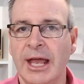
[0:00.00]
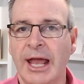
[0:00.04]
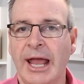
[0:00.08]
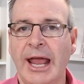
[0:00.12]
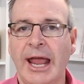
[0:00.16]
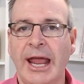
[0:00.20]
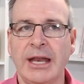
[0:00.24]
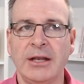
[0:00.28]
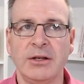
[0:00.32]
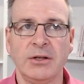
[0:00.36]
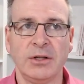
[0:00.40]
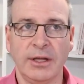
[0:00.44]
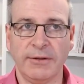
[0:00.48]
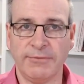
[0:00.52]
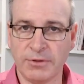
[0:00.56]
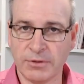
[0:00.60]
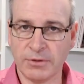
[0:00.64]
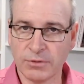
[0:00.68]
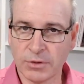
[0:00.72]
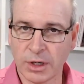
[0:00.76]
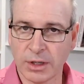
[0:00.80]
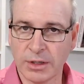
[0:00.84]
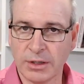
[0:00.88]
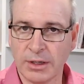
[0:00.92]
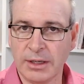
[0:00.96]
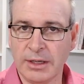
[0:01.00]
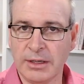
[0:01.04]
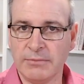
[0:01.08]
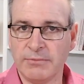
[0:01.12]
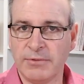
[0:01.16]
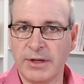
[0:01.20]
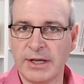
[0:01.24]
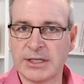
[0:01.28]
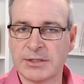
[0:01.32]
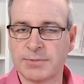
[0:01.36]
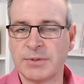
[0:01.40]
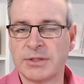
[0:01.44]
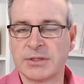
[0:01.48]
And if you've got
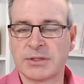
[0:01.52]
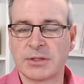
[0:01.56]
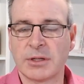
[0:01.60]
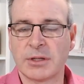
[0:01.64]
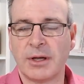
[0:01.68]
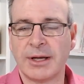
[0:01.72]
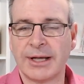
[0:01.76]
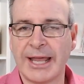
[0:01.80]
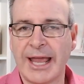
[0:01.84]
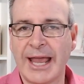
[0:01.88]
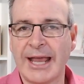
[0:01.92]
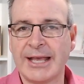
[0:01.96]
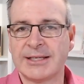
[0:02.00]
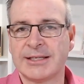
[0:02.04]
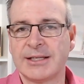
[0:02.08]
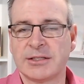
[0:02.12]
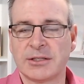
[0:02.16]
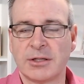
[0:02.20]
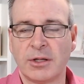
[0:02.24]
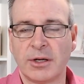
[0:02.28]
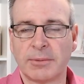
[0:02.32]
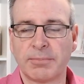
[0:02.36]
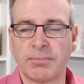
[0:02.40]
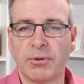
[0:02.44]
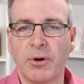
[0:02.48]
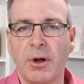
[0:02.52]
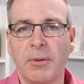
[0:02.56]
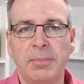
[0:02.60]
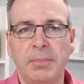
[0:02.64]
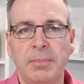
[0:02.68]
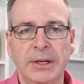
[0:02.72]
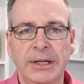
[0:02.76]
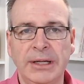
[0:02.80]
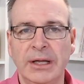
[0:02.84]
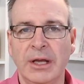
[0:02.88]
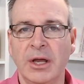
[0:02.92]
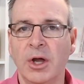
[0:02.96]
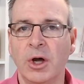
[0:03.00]
investments like assets like
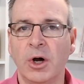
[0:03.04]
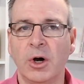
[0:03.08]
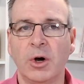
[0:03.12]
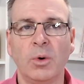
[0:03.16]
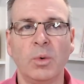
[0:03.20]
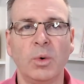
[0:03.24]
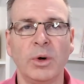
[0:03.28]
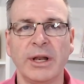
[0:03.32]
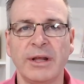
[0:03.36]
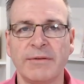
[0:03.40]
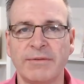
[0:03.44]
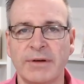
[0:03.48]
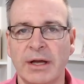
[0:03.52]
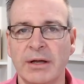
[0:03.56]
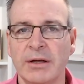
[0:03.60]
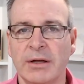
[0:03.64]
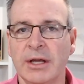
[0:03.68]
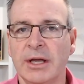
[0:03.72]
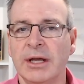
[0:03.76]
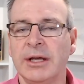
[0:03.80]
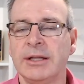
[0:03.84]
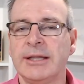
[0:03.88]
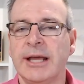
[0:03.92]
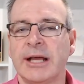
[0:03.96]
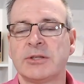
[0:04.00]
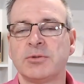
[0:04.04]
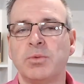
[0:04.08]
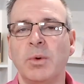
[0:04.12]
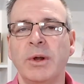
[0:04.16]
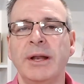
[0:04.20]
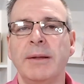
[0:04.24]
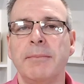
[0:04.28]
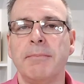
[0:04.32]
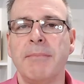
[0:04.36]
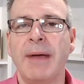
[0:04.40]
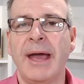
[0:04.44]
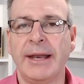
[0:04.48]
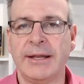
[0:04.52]
property or whatever, that's when
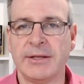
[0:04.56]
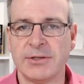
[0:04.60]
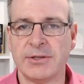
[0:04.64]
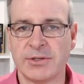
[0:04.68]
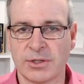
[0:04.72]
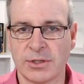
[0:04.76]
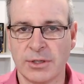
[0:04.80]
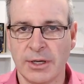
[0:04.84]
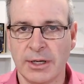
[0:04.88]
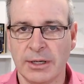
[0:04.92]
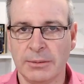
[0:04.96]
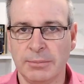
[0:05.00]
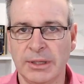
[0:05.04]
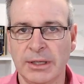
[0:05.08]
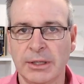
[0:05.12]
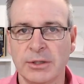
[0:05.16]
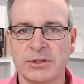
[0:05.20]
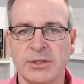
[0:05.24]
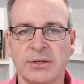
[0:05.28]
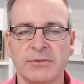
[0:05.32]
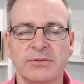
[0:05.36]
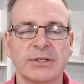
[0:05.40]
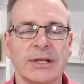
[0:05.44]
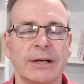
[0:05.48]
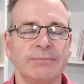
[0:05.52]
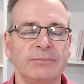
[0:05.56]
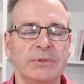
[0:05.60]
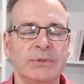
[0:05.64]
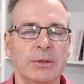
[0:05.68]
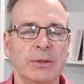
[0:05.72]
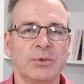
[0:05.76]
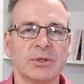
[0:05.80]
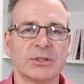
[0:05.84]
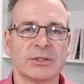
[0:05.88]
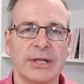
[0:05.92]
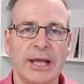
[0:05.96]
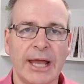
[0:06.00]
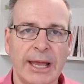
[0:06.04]
it matters. Because if something
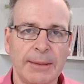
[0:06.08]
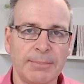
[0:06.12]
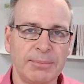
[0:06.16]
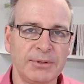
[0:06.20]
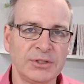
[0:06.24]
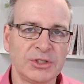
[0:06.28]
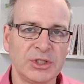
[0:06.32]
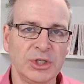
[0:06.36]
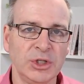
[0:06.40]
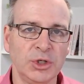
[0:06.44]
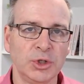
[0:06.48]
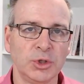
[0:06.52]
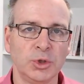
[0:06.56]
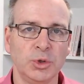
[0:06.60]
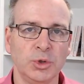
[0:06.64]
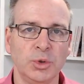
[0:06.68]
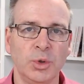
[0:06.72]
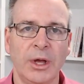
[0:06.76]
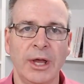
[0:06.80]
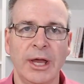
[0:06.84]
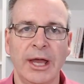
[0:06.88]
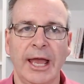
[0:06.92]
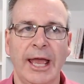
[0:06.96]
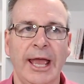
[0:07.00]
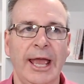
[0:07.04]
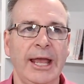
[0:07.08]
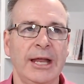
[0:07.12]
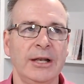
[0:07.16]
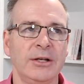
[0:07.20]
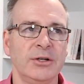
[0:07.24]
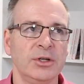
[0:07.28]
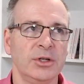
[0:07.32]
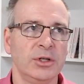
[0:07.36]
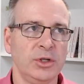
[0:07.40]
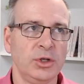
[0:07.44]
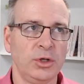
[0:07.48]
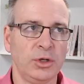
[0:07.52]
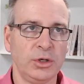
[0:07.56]
was to happen to you and
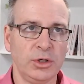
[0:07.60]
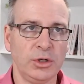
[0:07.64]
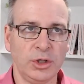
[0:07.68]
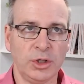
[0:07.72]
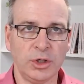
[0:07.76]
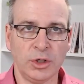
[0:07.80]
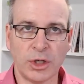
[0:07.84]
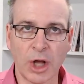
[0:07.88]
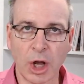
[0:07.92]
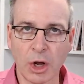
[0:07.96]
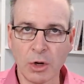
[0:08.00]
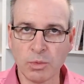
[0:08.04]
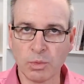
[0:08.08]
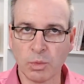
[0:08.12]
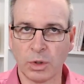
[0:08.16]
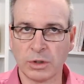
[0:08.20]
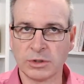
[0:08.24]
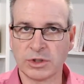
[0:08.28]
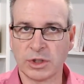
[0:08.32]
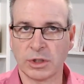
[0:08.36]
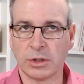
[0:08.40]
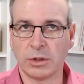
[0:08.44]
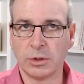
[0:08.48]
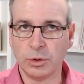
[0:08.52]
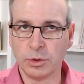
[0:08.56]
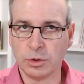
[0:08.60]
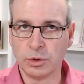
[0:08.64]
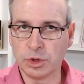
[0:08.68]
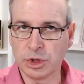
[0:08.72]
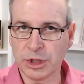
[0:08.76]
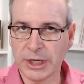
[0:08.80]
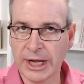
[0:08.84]
you don't want to lose your